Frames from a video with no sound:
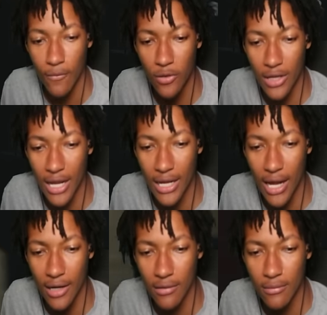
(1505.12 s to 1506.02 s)
You think I
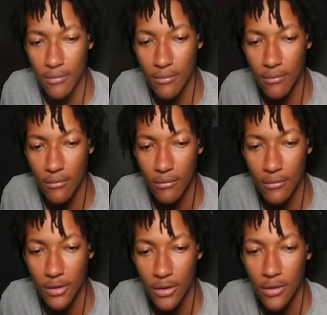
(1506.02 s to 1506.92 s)
got it?
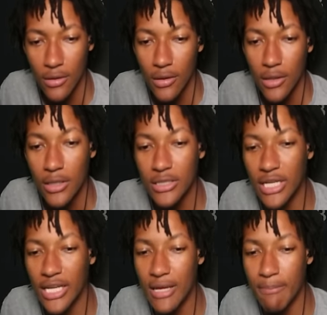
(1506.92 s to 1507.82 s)
This
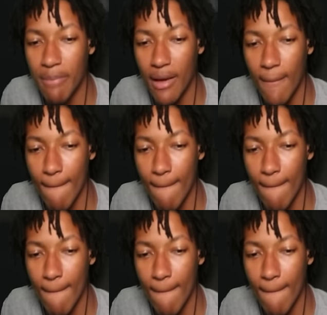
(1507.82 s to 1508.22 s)
nigga keep back.